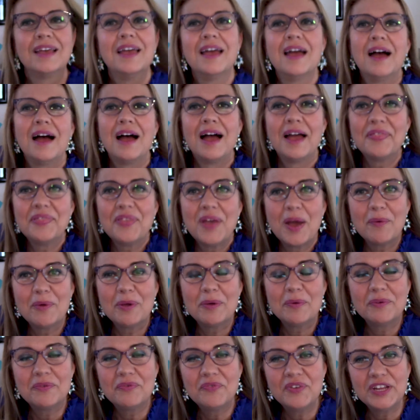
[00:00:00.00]
I thought we
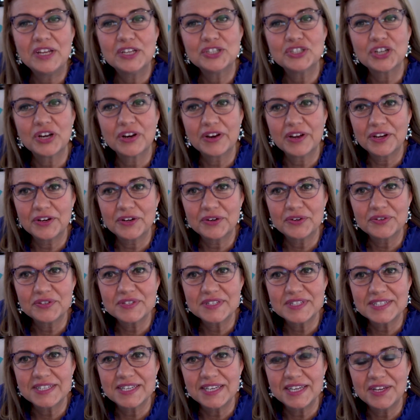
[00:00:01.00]
would finish our
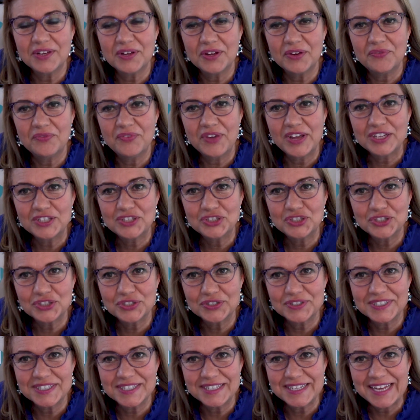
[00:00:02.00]
undersea adventure
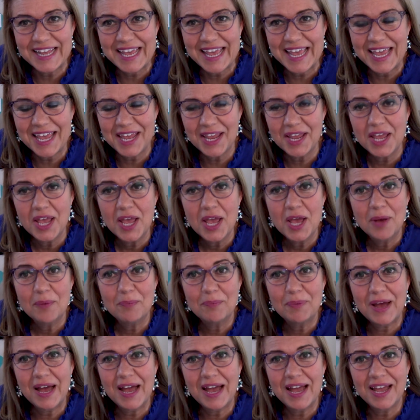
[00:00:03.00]
today
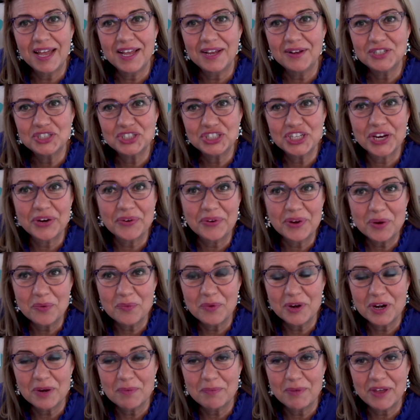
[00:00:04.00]
by sharing
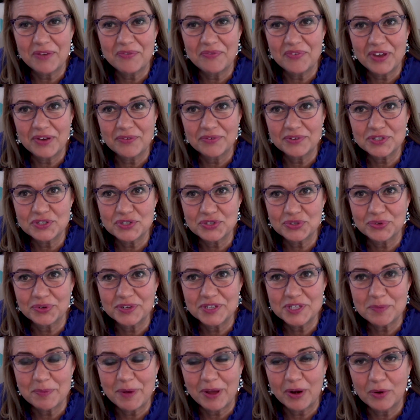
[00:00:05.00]
one of my favorite
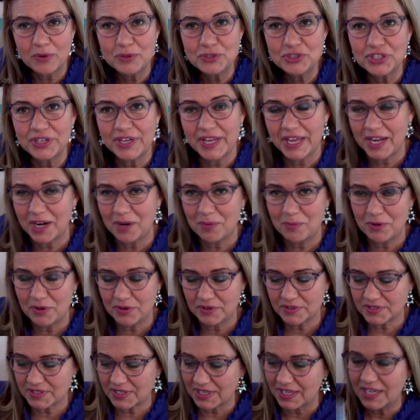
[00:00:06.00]
stories about ocean
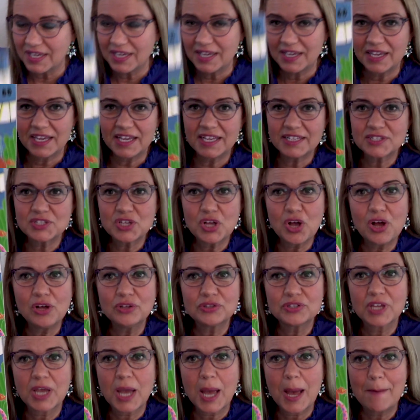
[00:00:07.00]
animals. It's
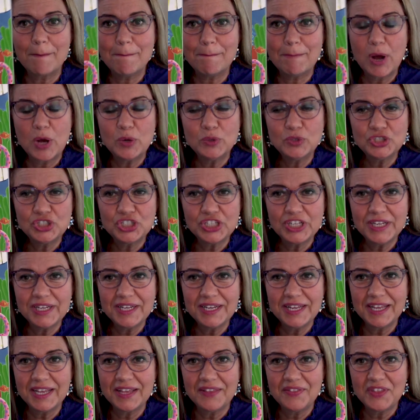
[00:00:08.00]
called Commotion
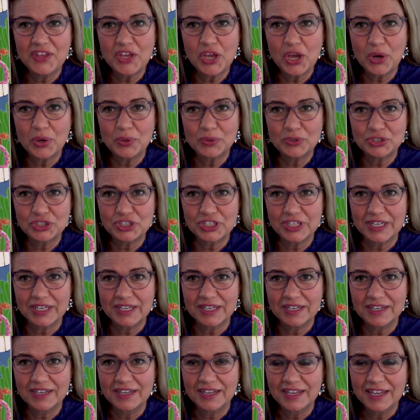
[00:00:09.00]
in the Ocean.
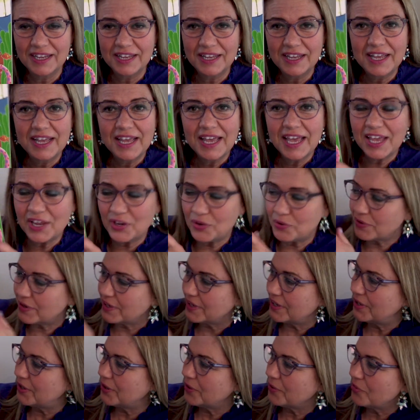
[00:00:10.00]
And you can
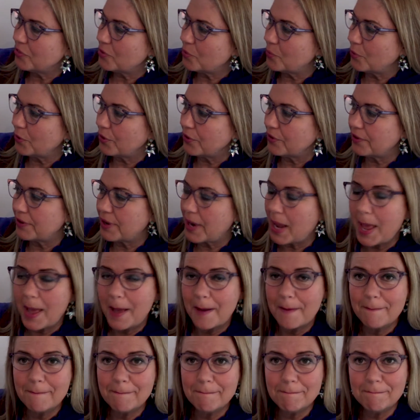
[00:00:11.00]
hear the word
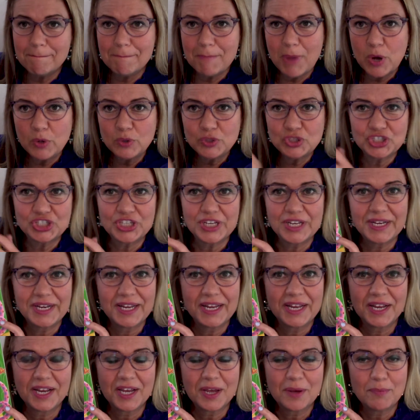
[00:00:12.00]
motion
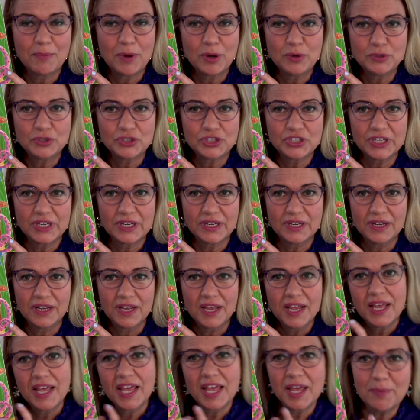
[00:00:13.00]
in commotion,
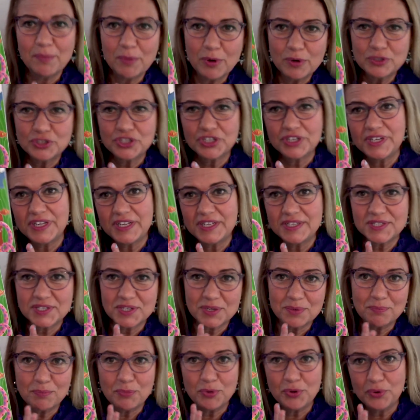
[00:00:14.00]
and motion needs to
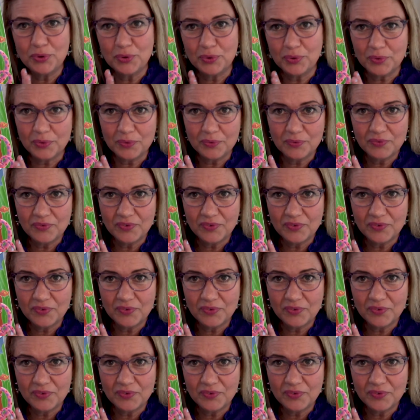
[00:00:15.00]
move.